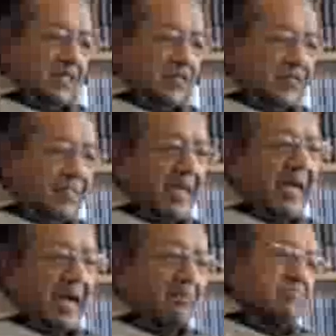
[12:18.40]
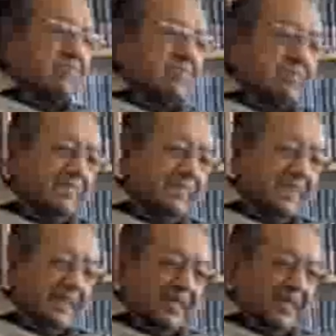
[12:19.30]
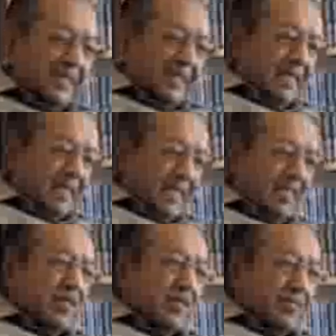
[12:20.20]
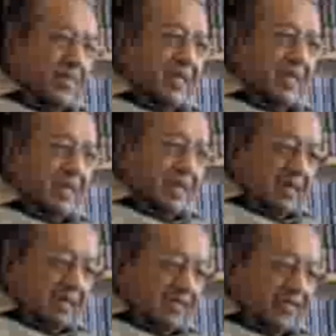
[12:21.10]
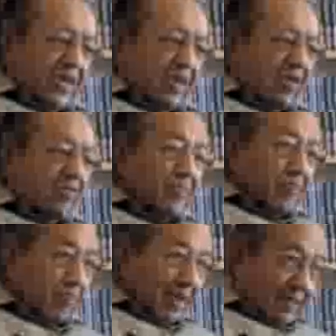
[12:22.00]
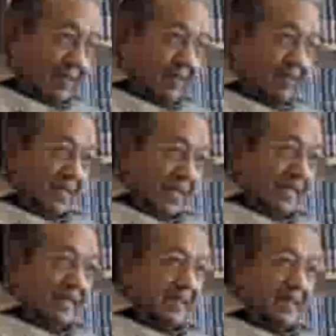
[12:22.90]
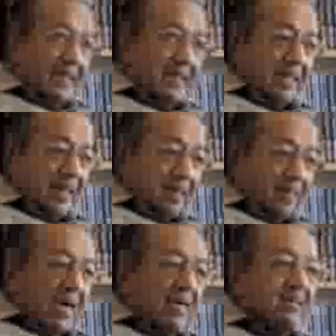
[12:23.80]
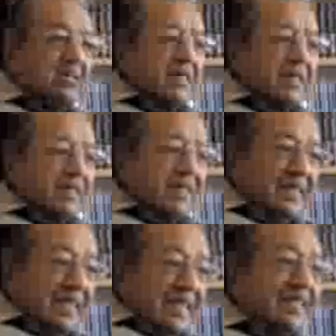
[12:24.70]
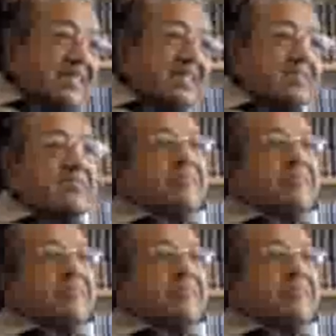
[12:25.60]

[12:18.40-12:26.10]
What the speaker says: to bring up the economy, the share of the wealth of the country among the indigenous